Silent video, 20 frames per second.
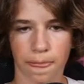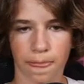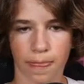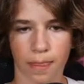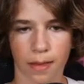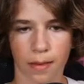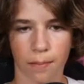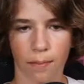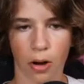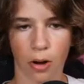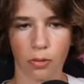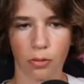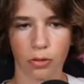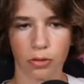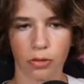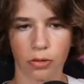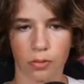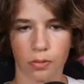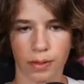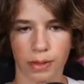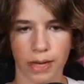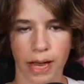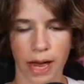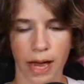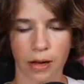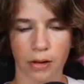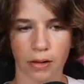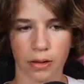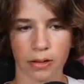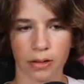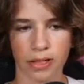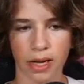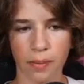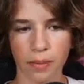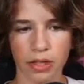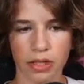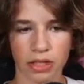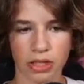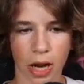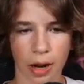But who's shooting me down?
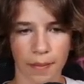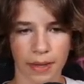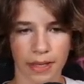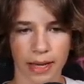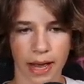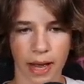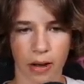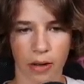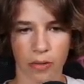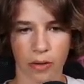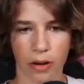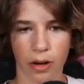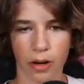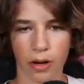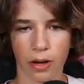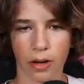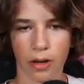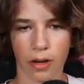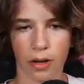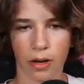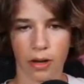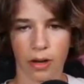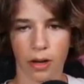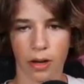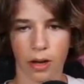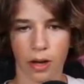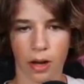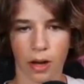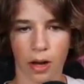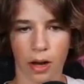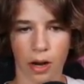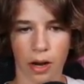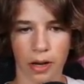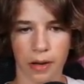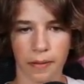Someone shot me down. Alright.